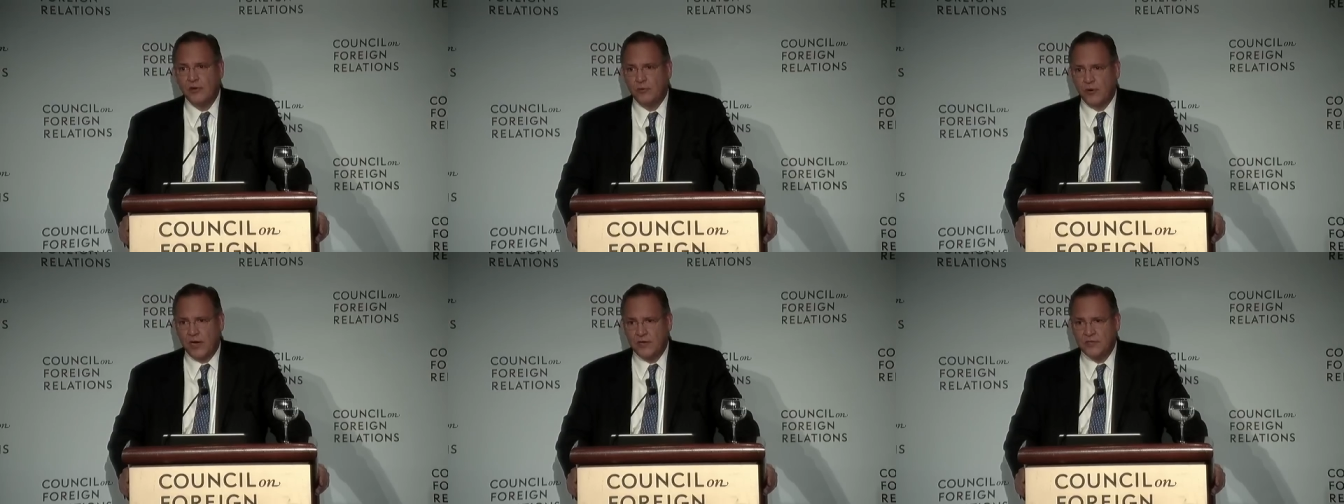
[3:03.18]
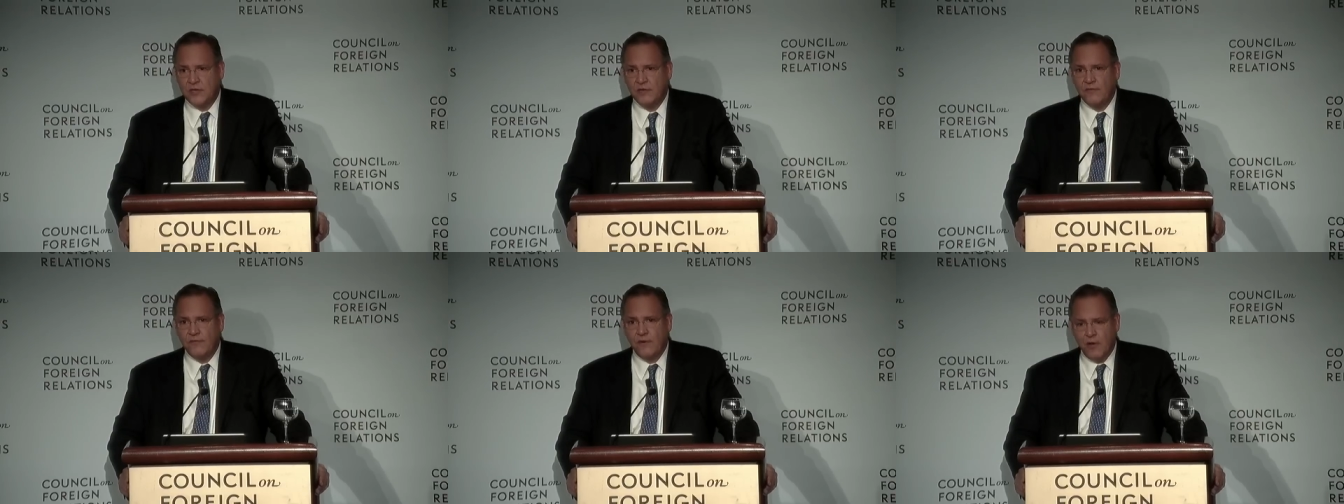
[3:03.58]
rates
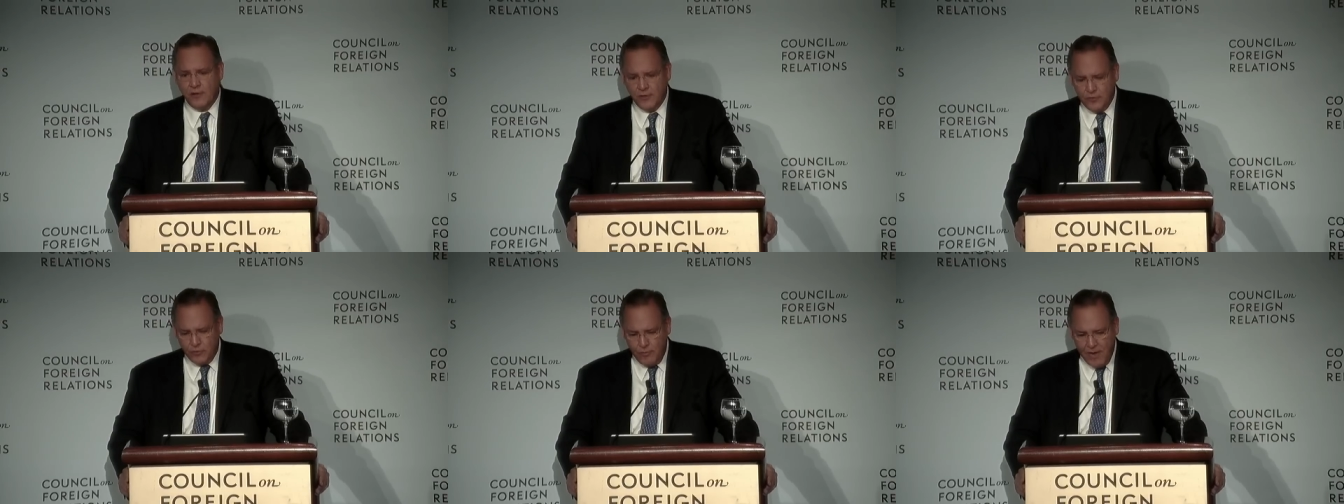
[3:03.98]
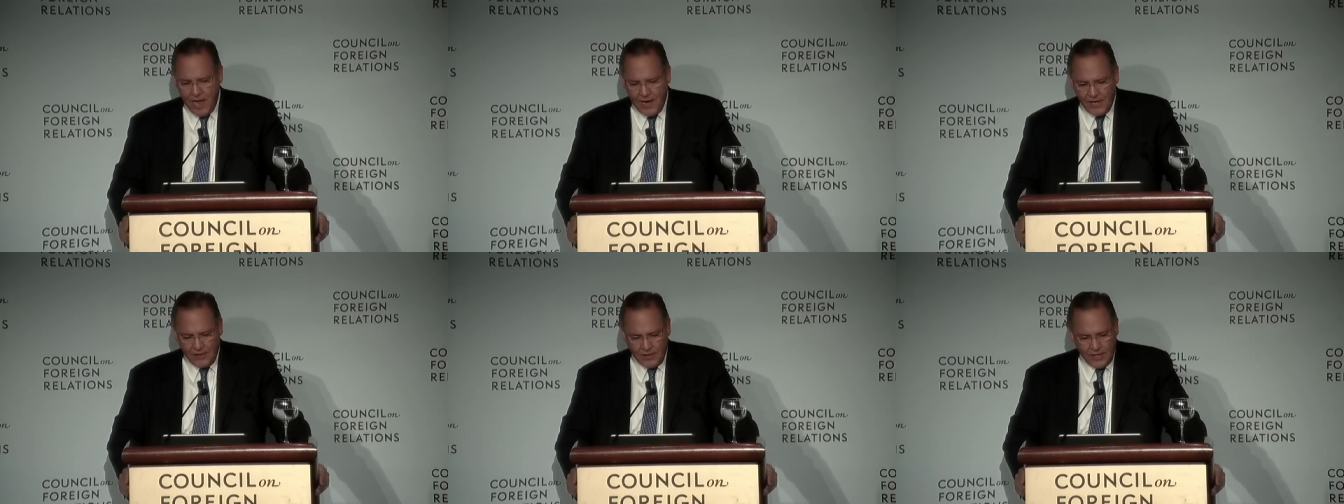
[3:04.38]
have fallen
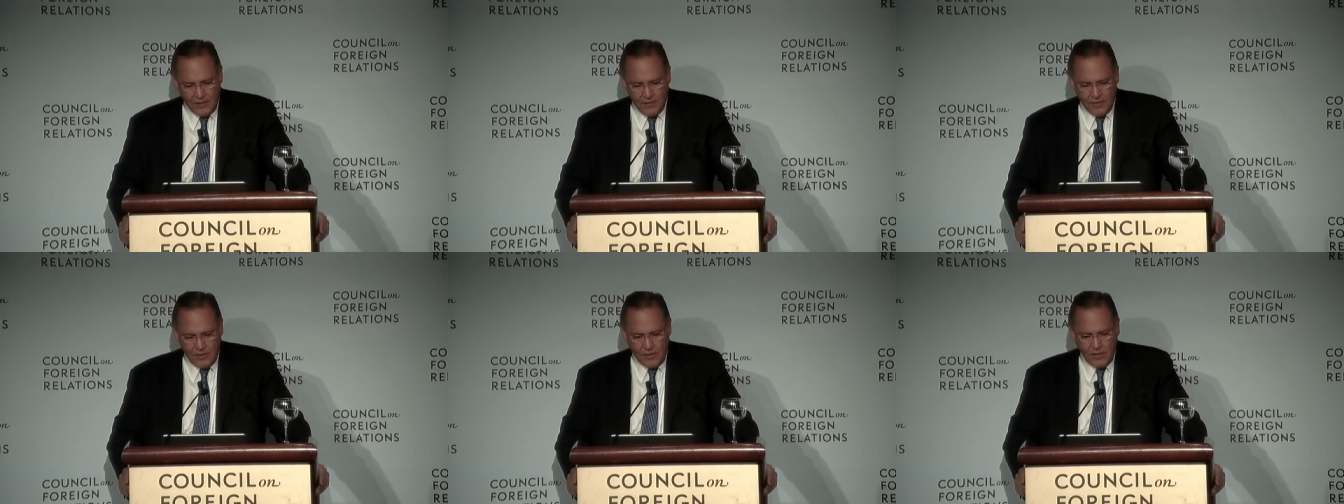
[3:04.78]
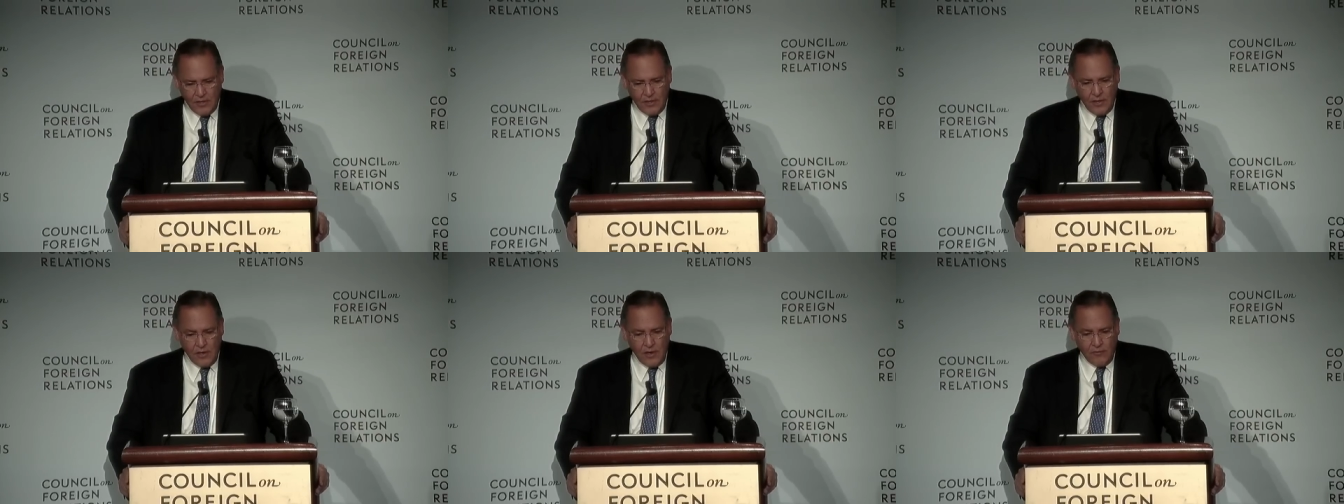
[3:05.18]
dramatically,
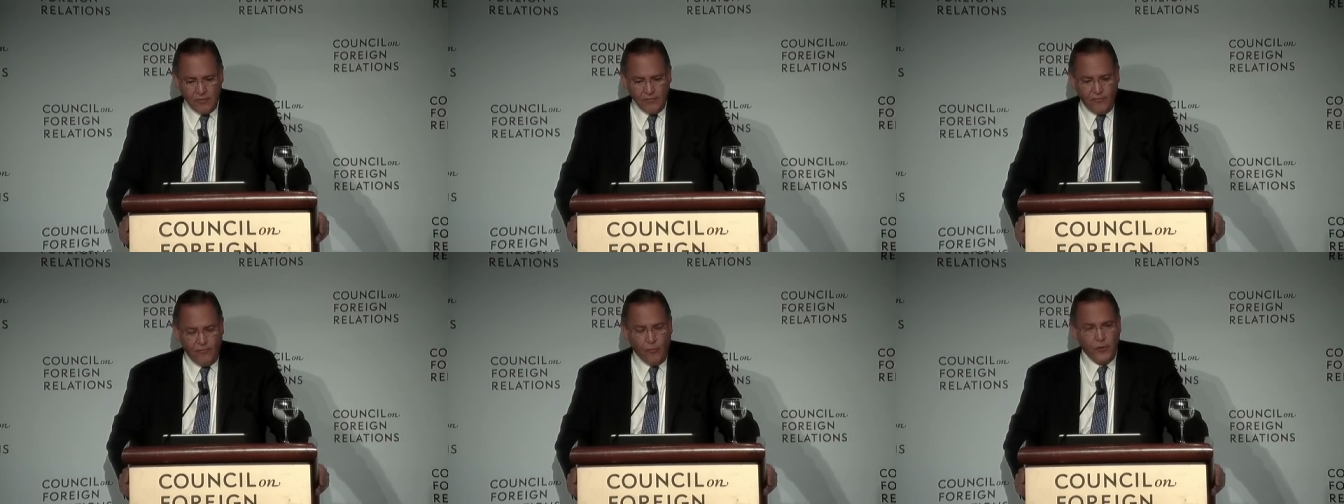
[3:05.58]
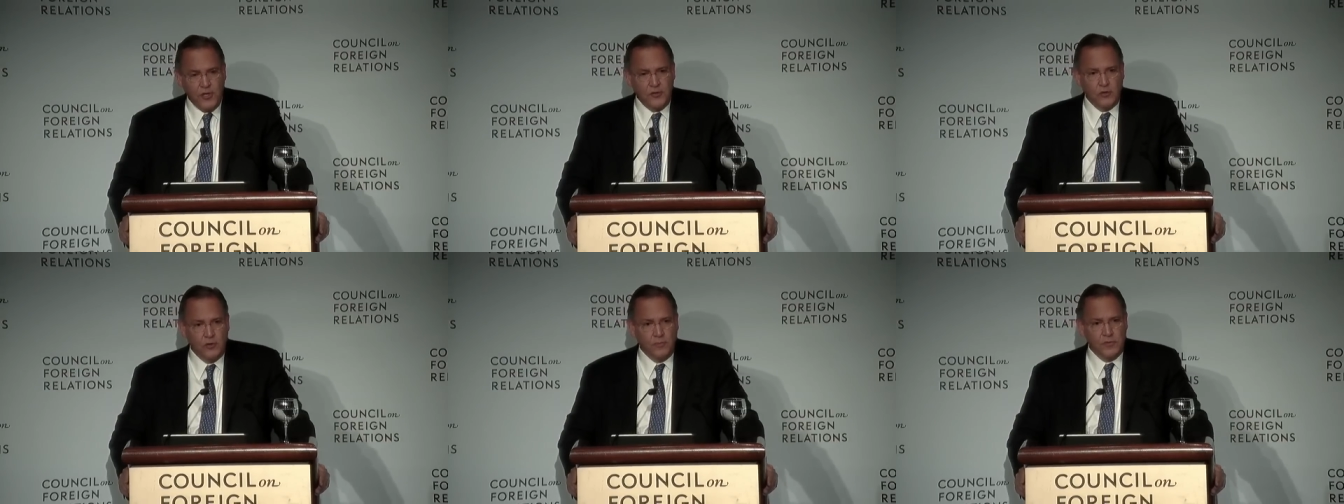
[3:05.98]
from
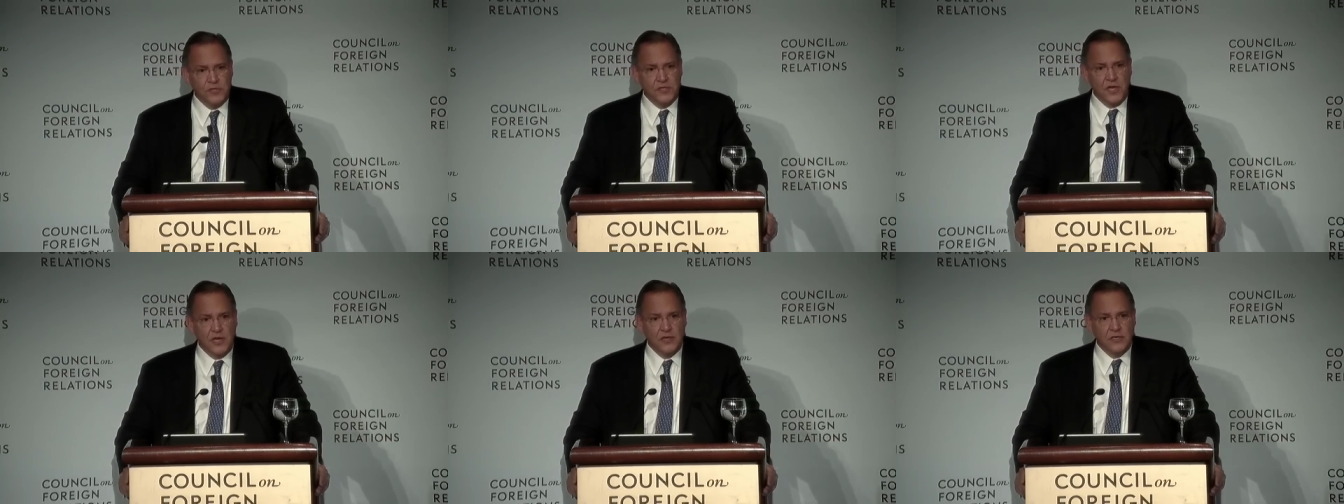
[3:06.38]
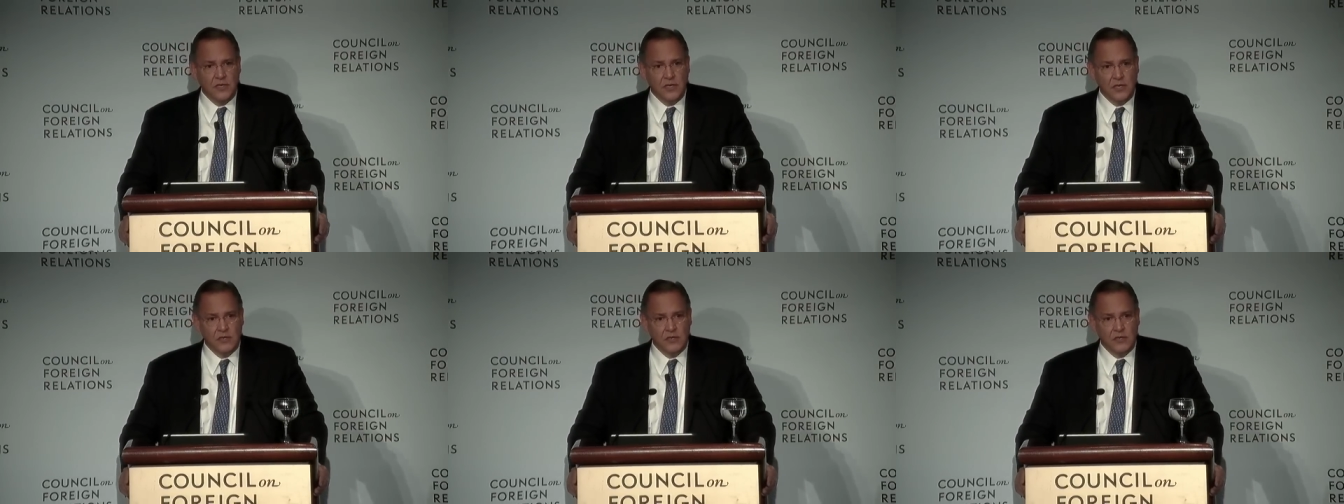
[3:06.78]
forty-two percent